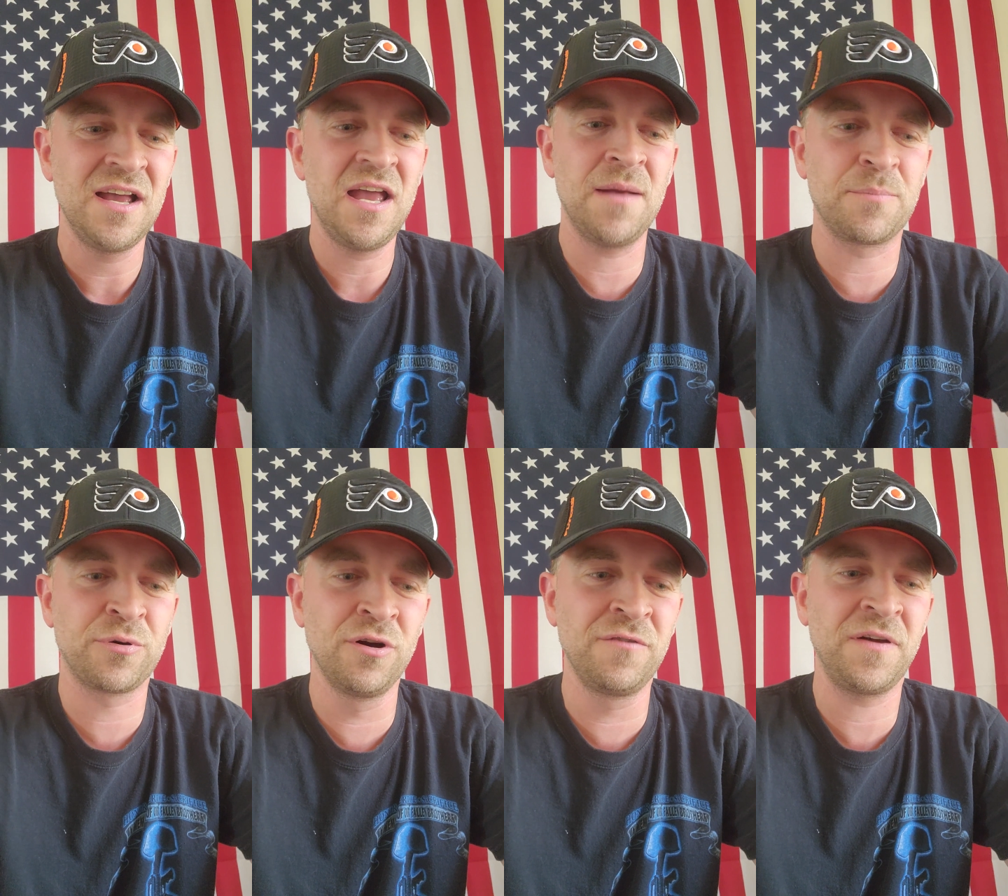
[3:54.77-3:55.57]

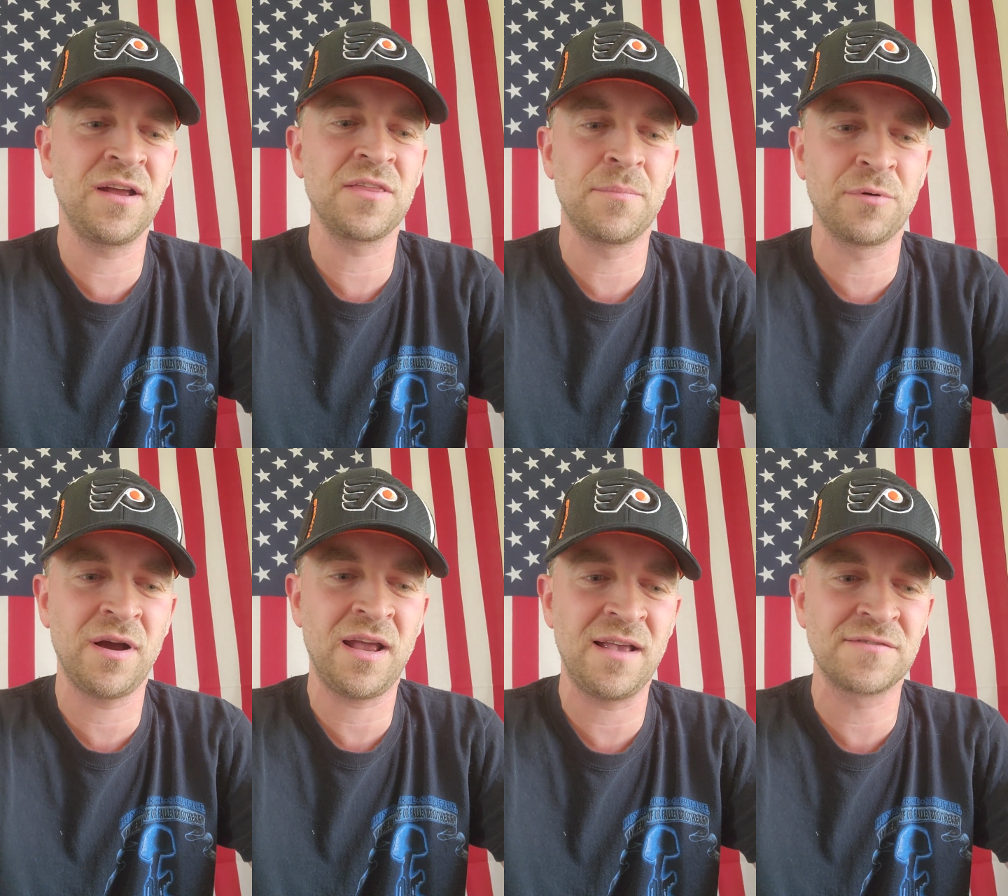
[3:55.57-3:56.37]
improving the
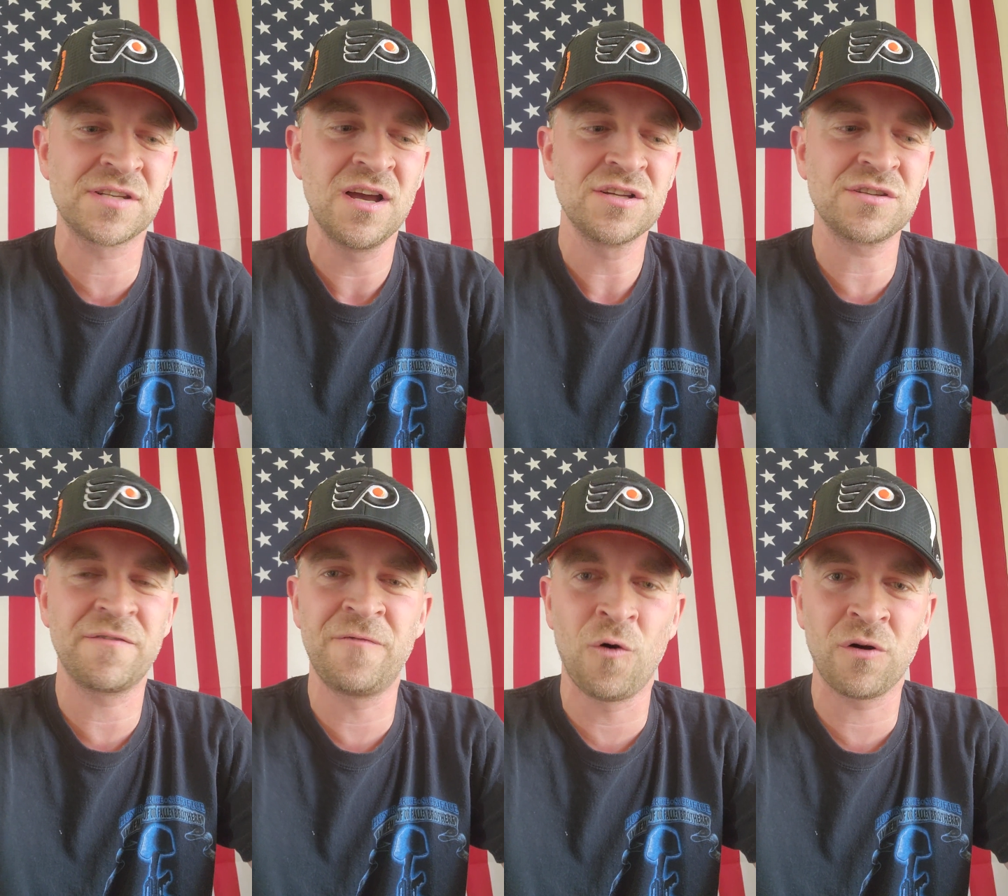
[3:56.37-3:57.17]
Braves to
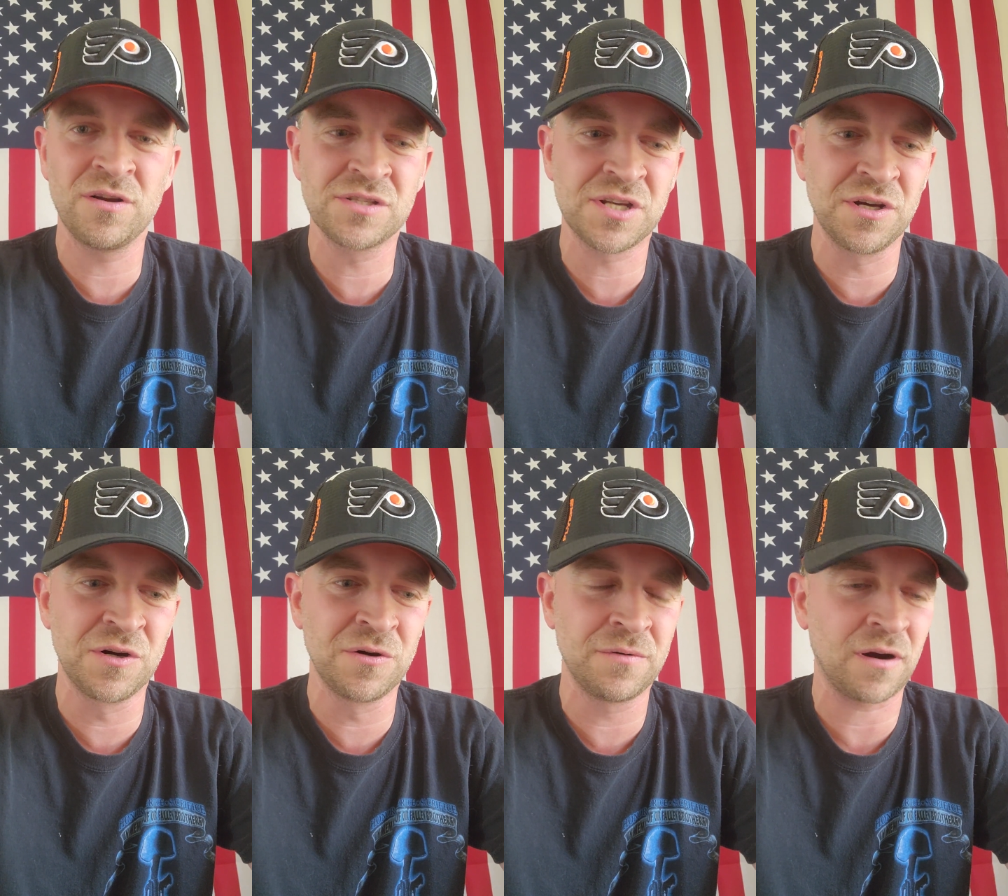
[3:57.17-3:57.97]

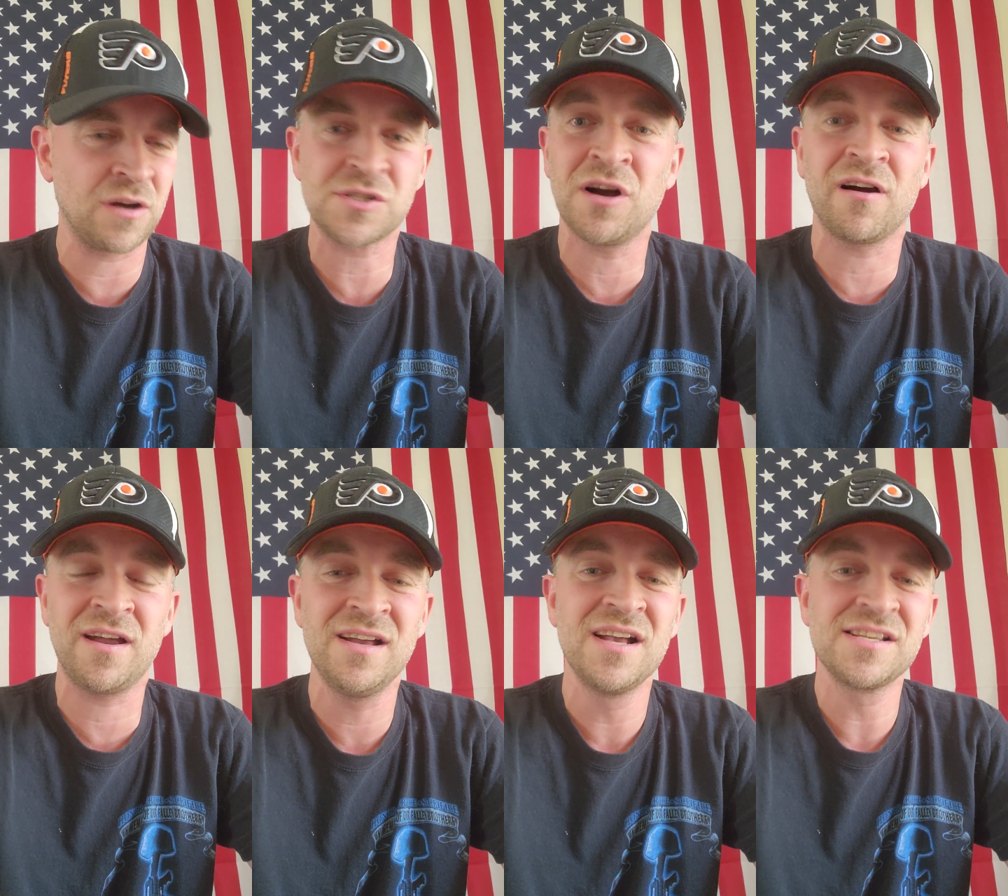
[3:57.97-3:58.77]

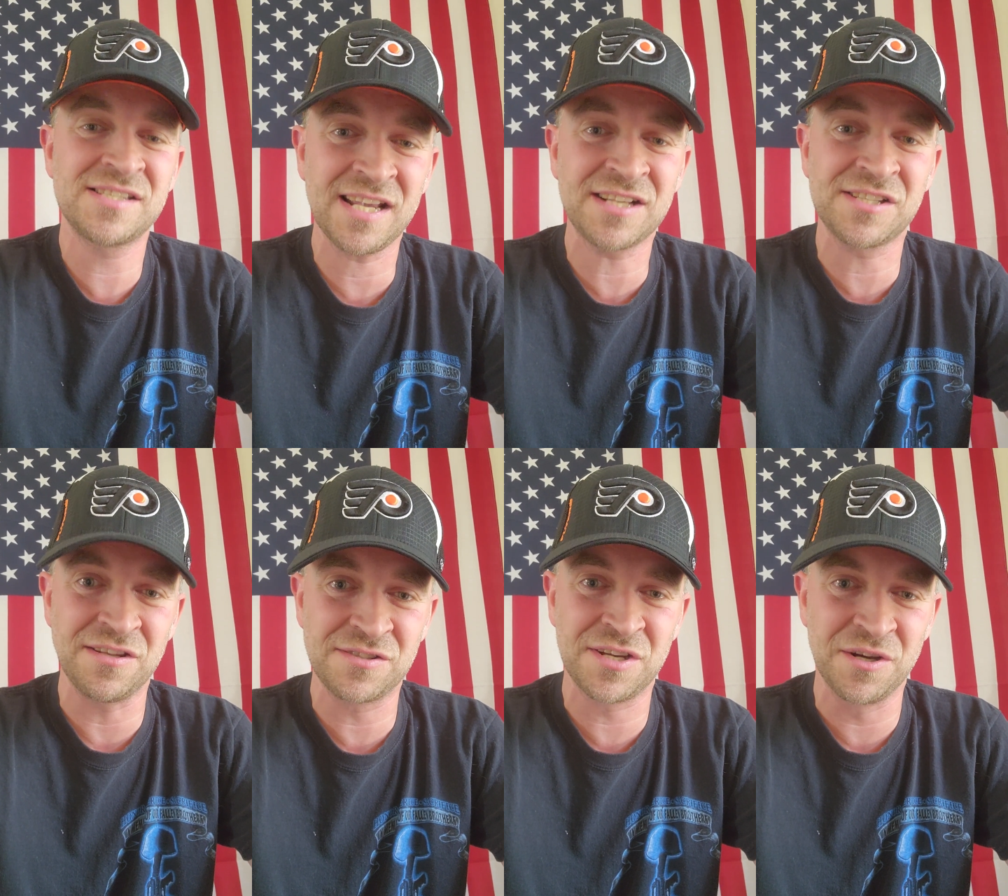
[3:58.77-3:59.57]

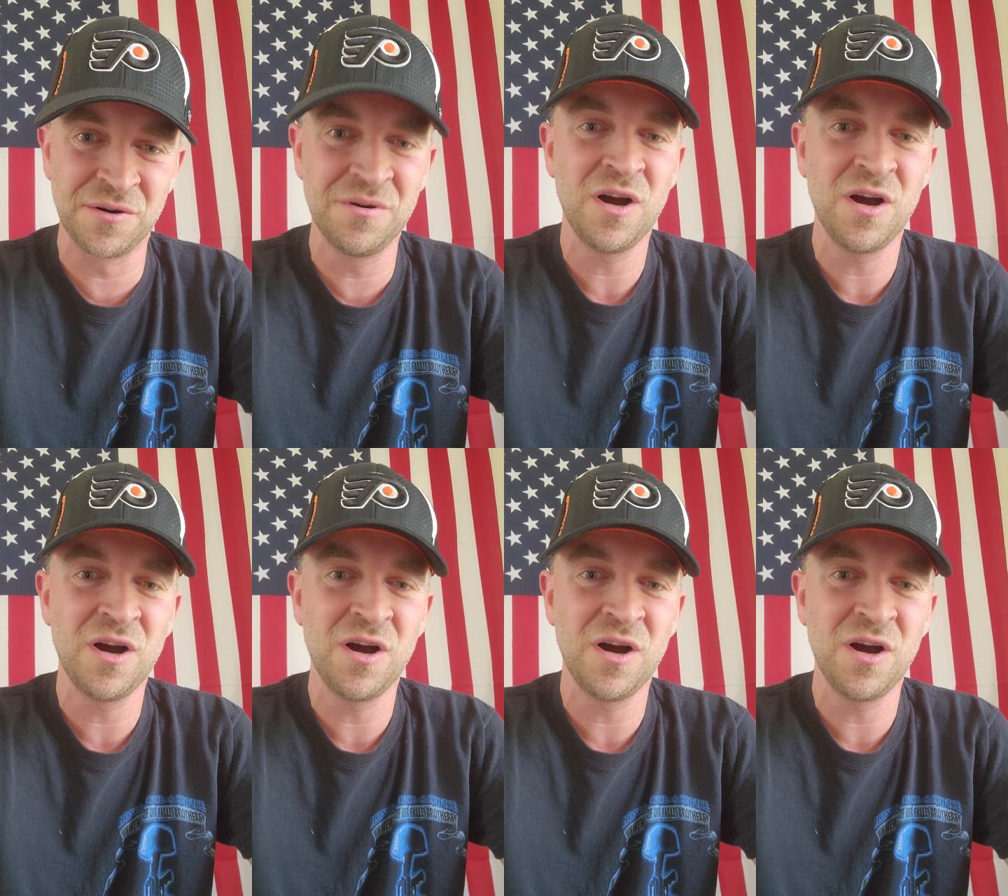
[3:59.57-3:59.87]
6-2.